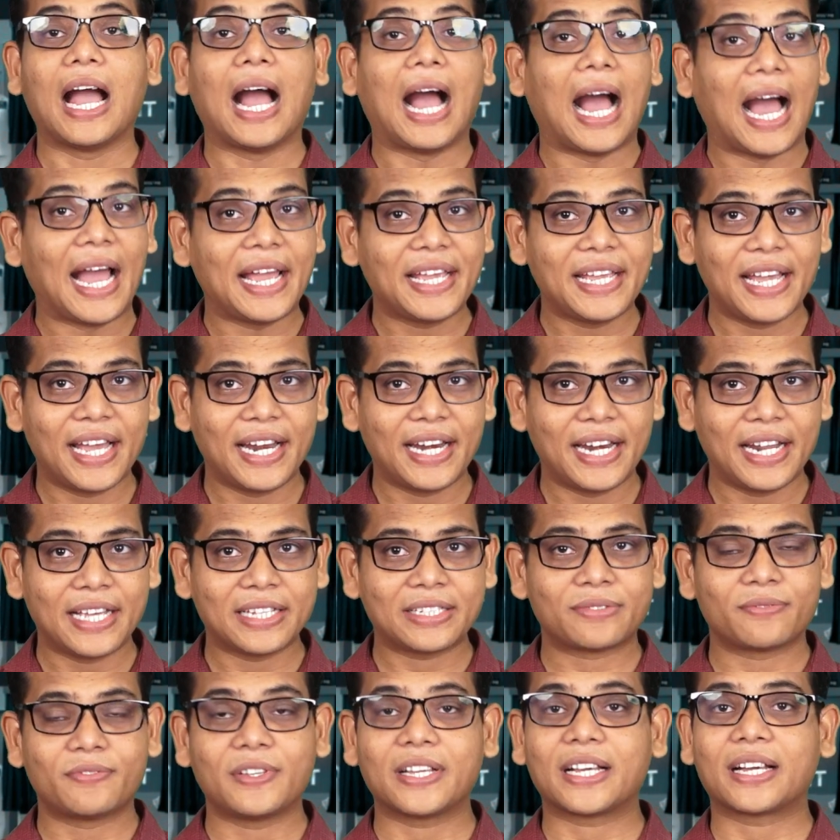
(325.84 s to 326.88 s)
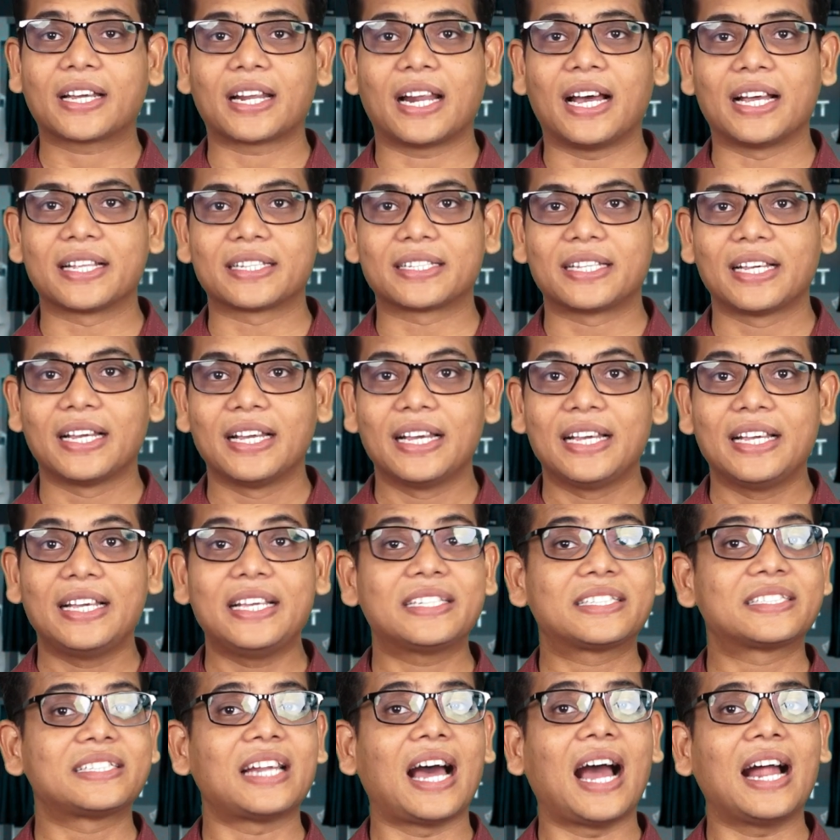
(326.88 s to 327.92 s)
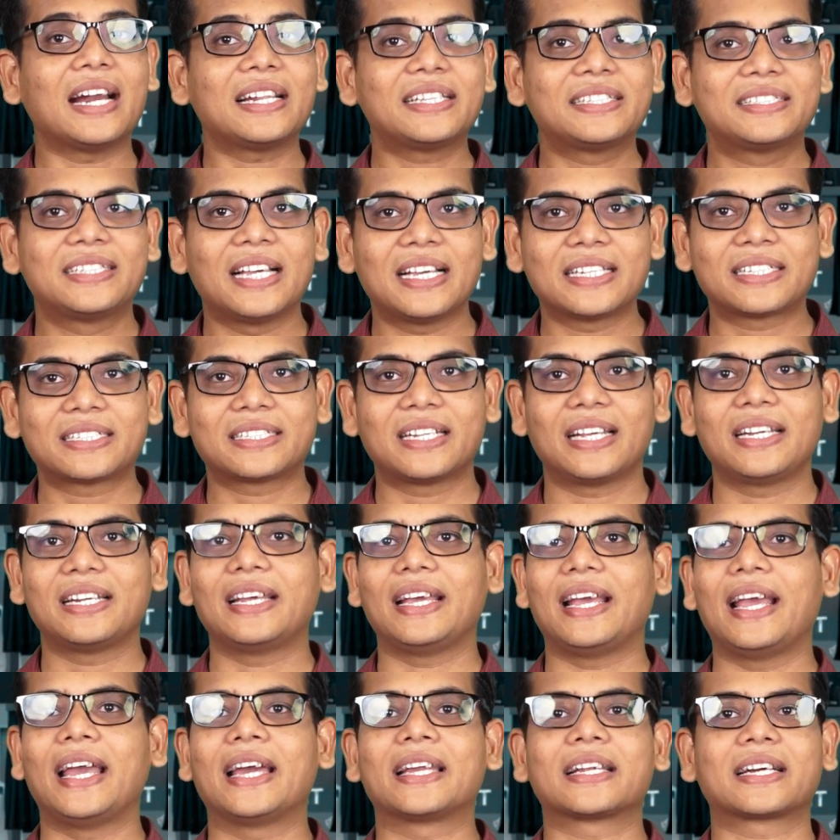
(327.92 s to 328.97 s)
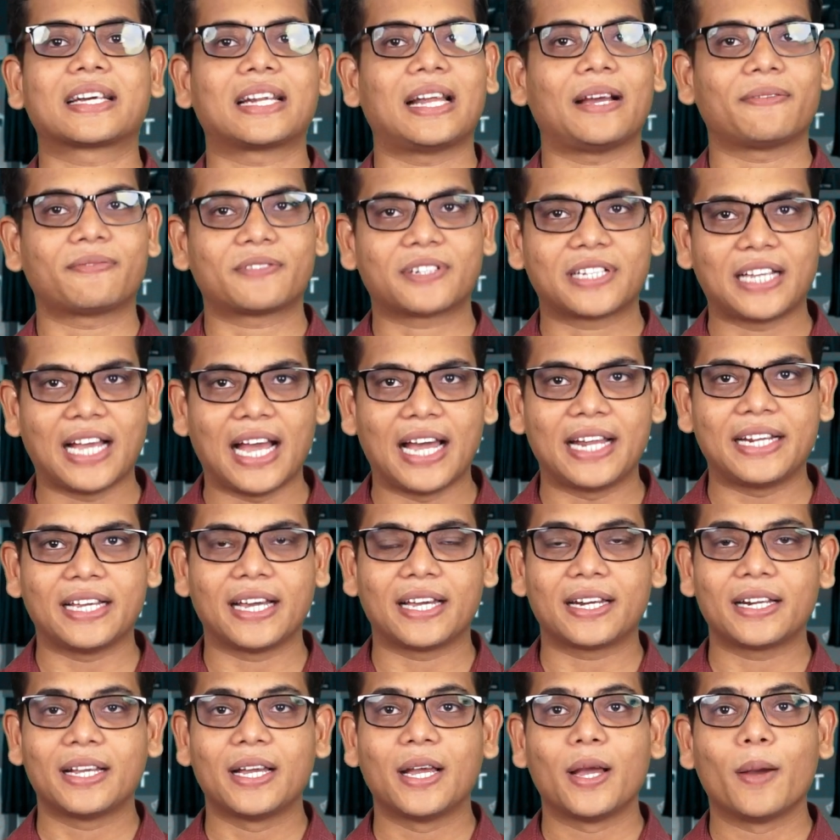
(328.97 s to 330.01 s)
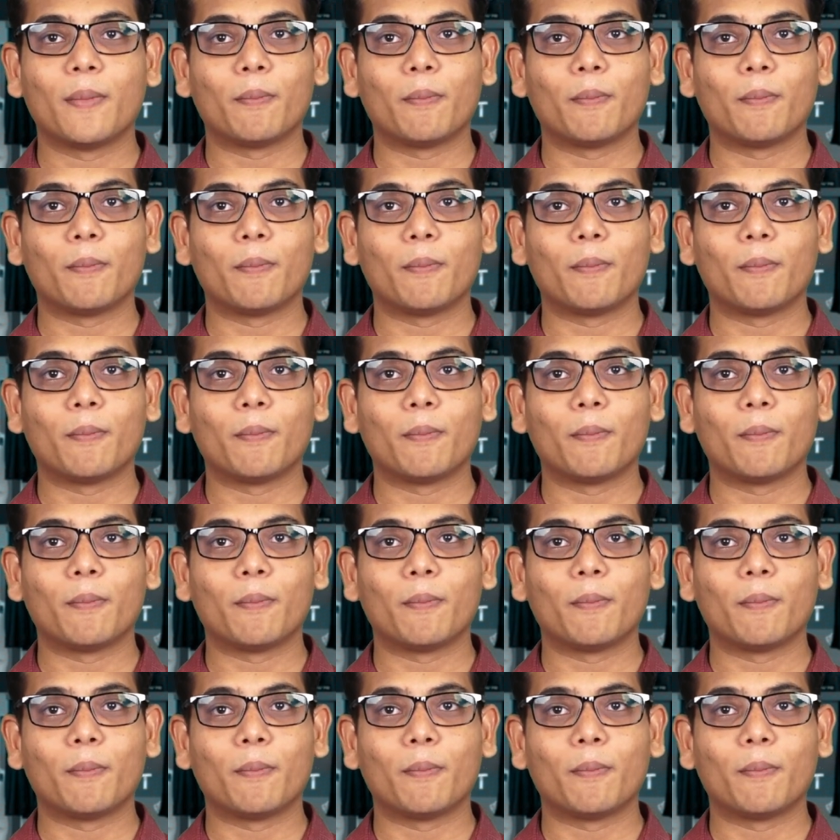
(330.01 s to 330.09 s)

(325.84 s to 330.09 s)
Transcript: INS Vikrant is not just an aircraft carrier,